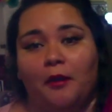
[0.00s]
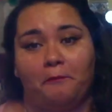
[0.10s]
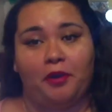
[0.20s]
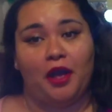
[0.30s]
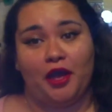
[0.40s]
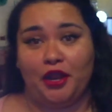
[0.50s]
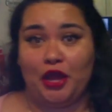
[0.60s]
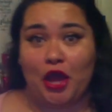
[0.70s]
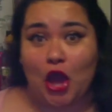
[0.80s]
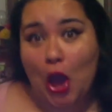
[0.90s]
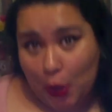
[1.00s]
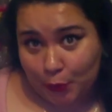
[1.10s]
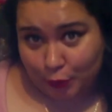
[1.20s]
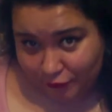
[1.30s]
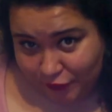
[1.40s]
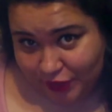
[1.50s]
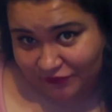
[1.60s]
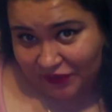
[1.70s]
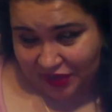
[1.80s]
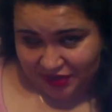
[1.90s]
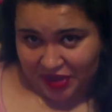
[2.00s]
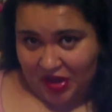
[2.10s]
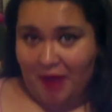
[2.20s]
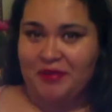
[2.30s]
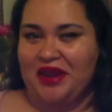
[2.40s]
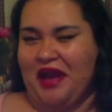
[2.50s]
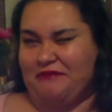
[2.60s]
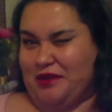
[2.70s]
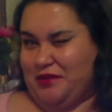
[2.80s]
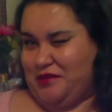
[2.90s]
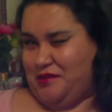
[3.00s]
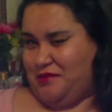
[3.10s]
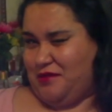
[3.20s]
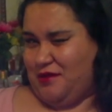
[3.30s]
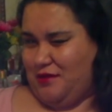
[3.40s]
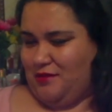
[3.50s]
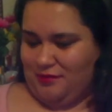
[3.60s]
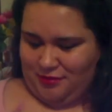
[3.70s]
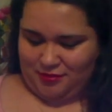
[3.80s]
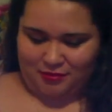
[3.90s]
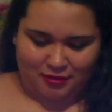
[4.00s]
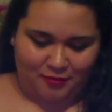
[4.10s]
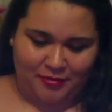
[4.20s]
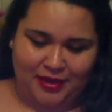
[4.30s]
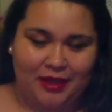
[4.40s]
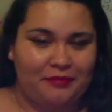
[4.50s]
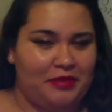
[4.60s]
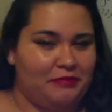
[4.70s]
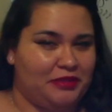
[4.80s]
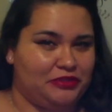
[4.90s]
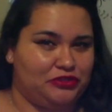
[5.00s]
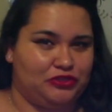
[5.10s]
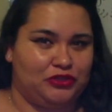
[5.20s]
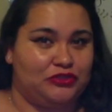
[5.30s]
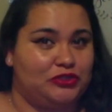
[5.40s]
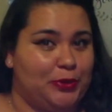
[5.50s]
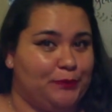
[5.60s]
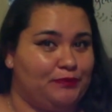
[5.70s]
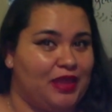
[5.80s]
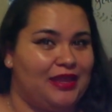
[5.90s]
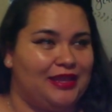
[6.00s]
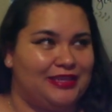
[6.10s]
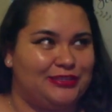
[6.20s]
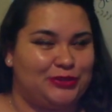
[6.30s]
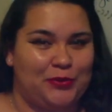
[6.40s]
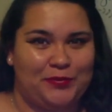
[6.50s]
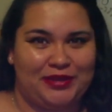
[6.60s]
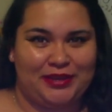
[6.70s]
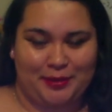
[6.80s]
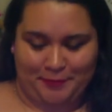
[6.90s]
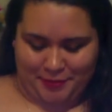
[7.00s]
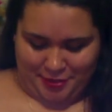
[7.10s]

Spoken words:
but we finna find out. I mean, I have an idea why, you know, but I'm not too sure. So let's open it up.